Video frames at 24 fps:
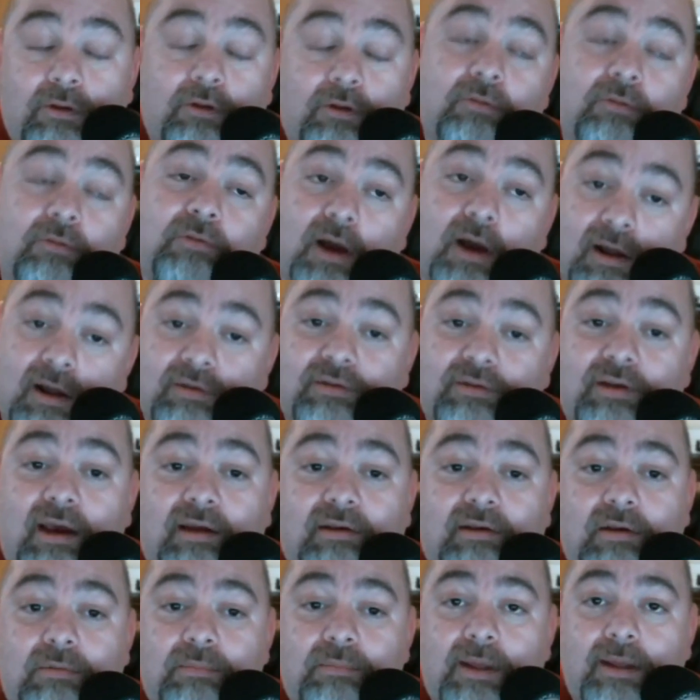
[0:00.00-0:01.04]
You've
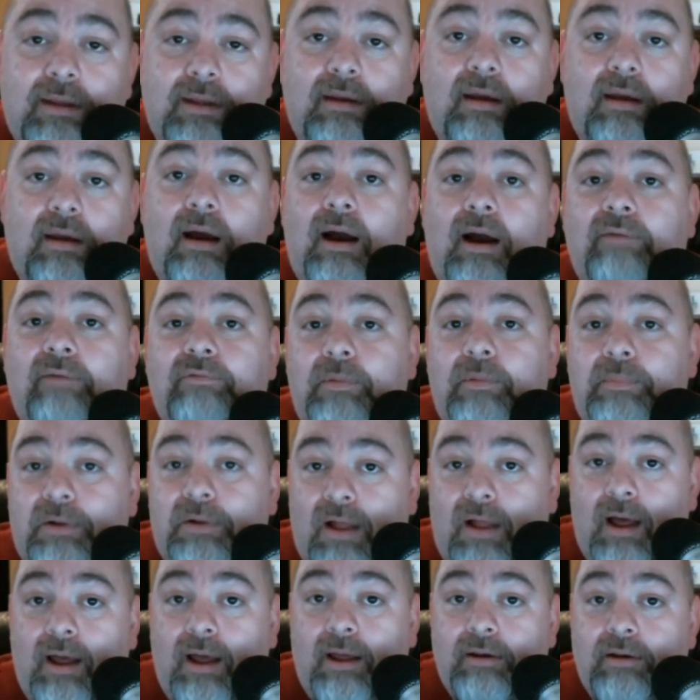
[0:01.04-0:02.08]
contacted me, I've
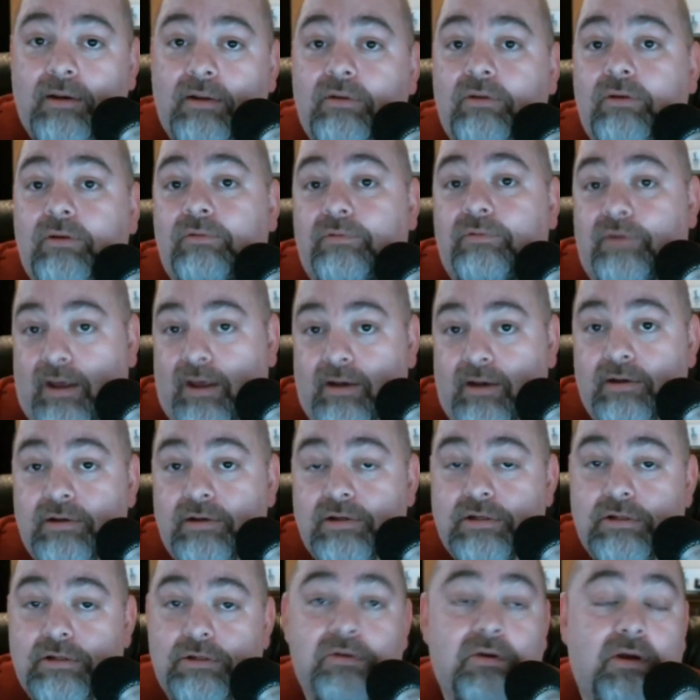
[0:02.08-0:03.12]
replied, you vanish.